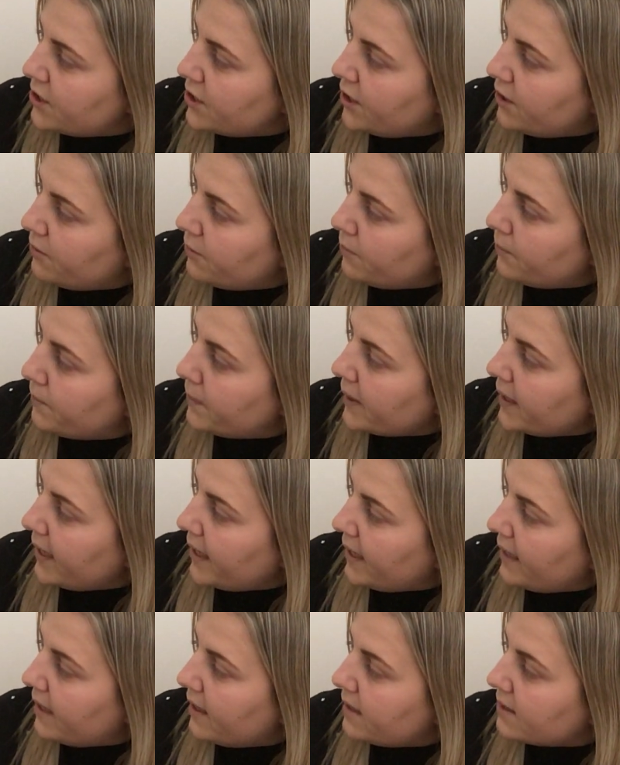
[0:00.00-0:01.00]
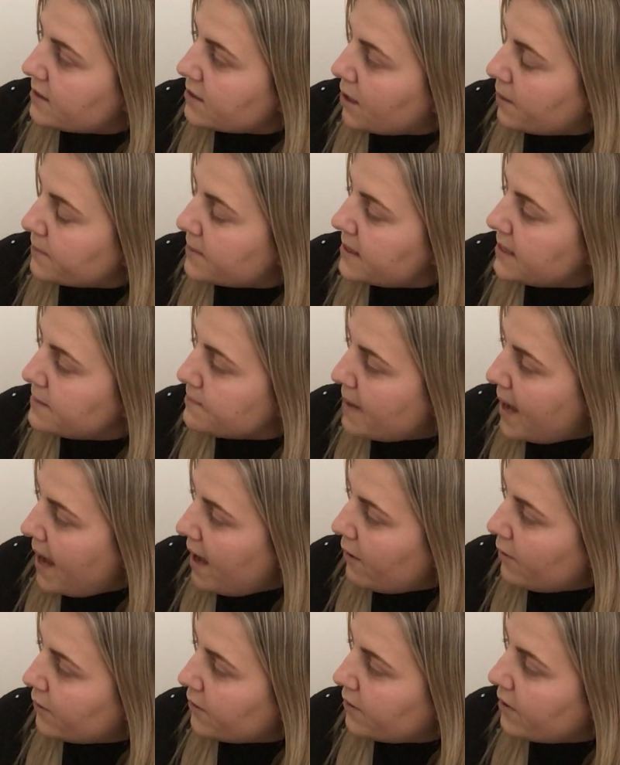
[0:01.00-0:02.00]
tube in Topsy's
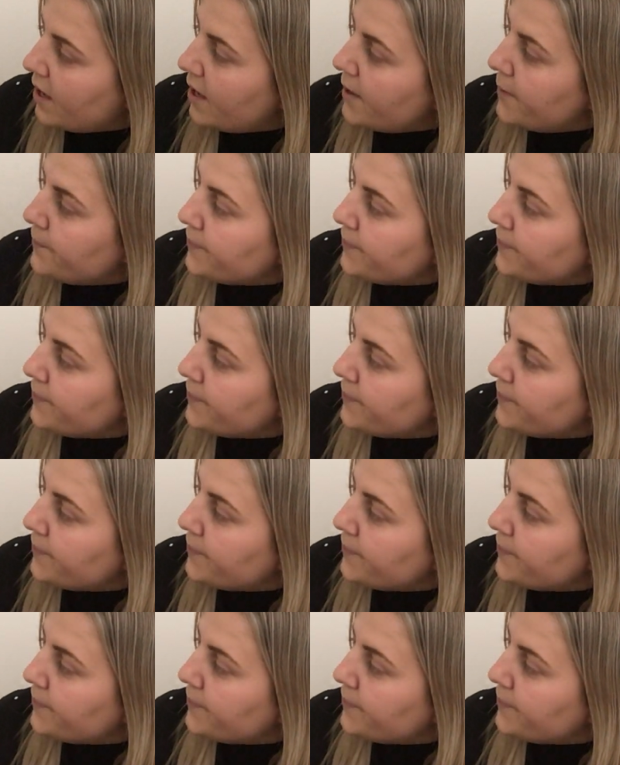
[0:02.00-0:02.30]
mouth.